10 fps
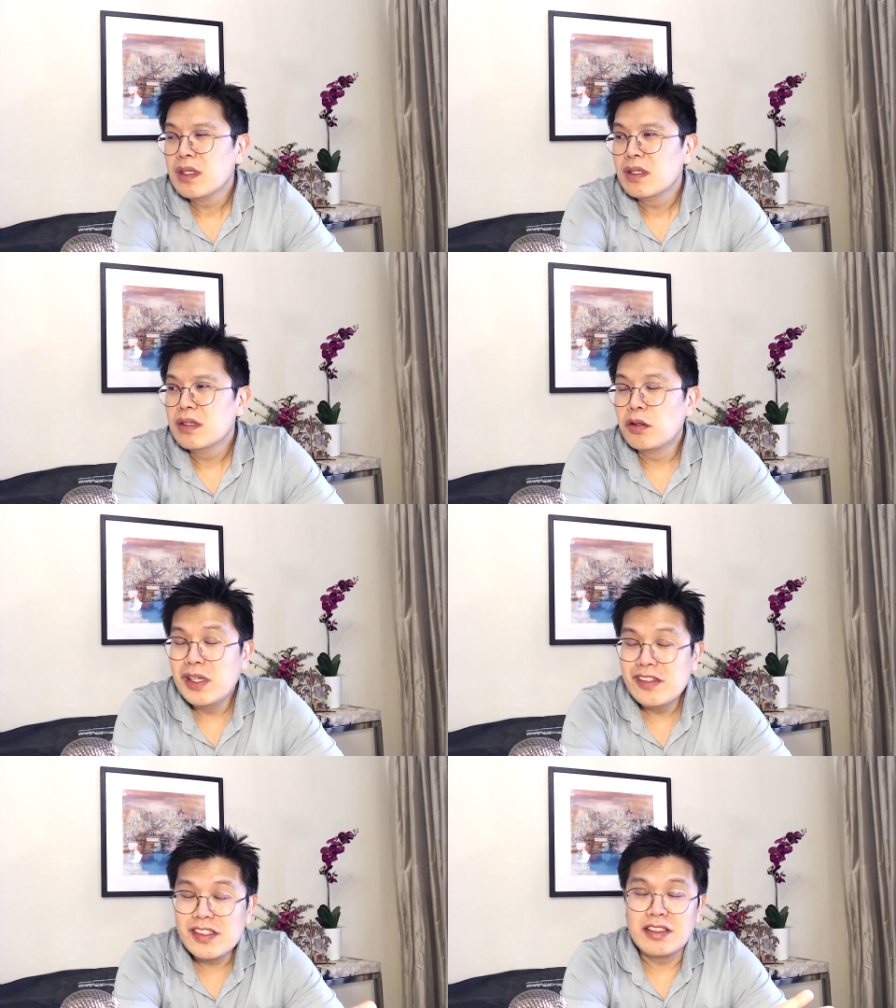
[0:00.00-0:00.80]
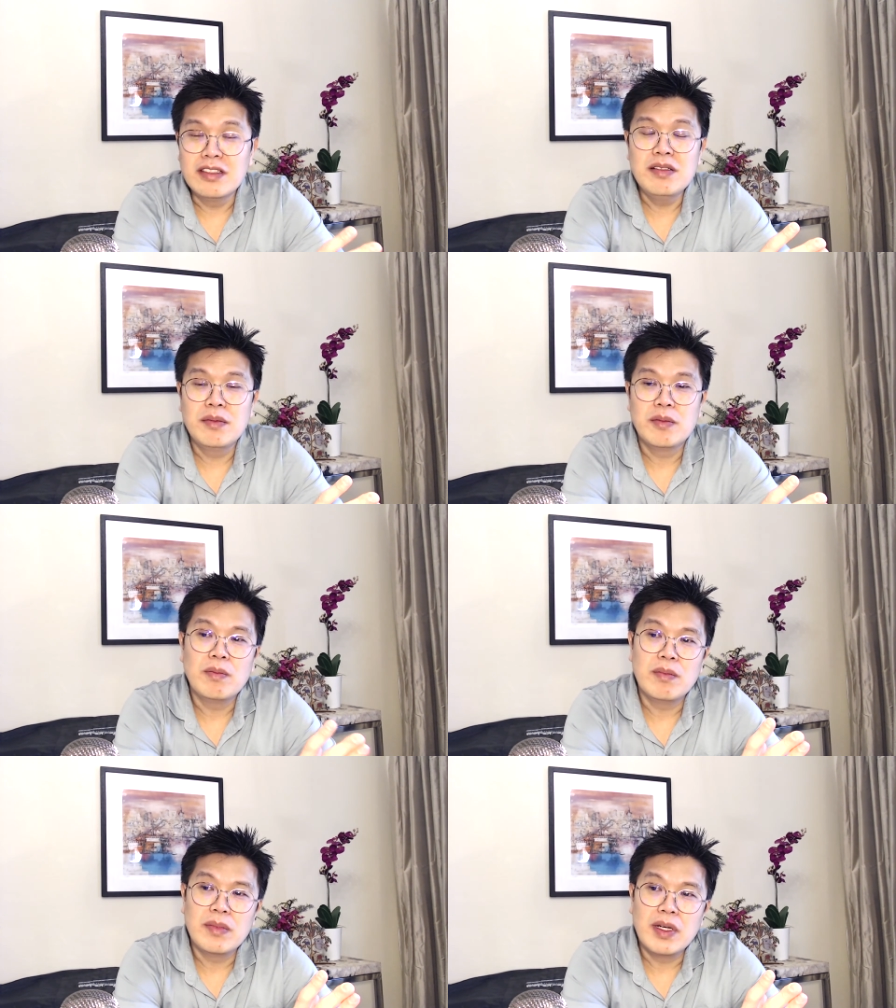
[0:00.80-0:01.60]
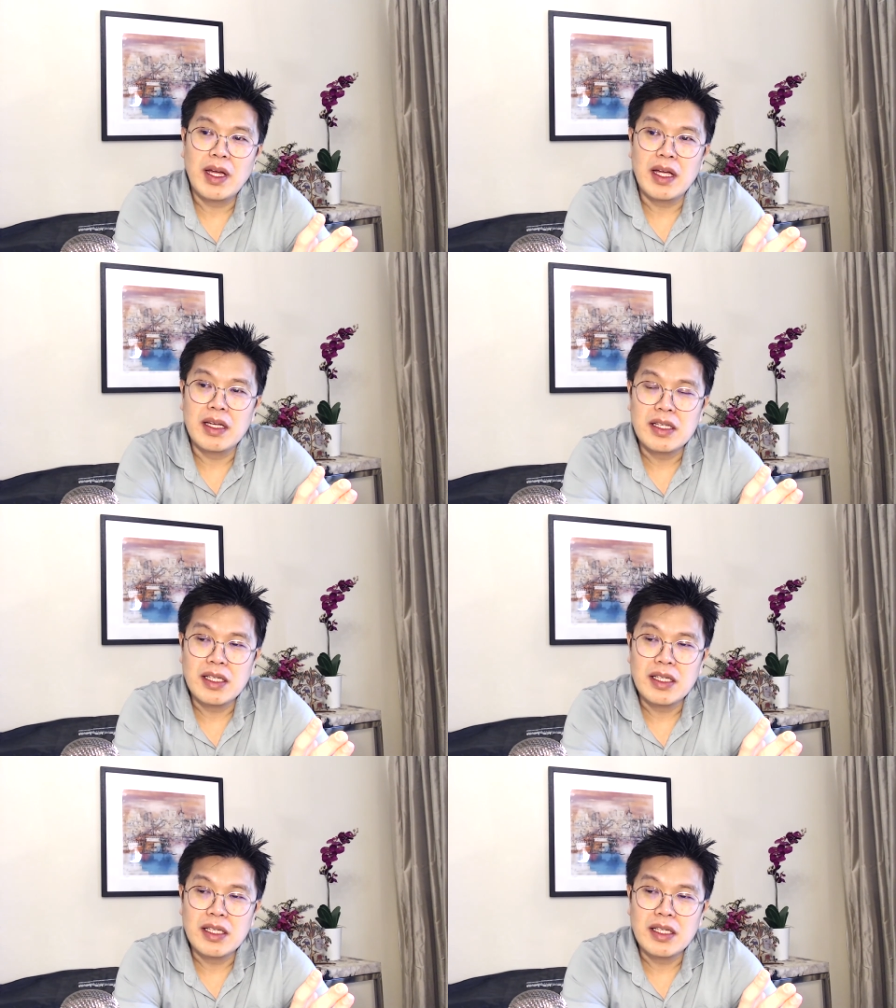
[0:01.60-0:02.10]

The reason, a, eh,